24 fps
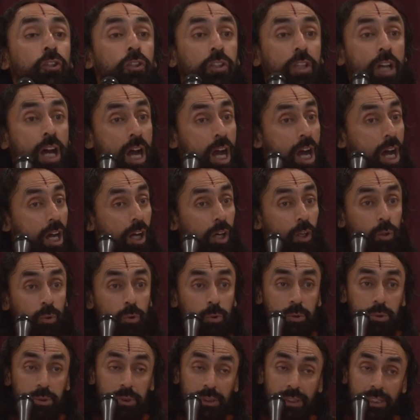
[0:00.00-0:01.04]

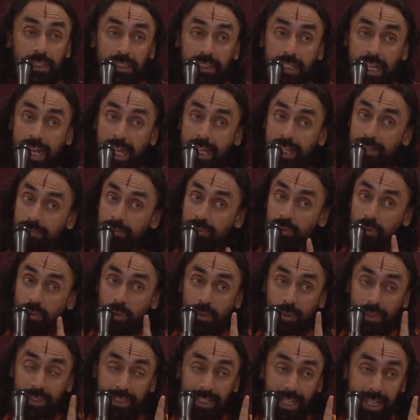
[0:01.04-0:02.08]
1,000 times,
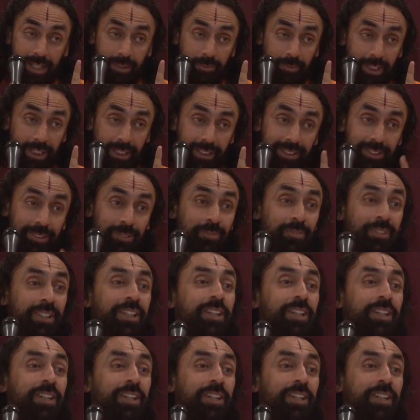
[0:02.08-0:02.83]
don't tell me.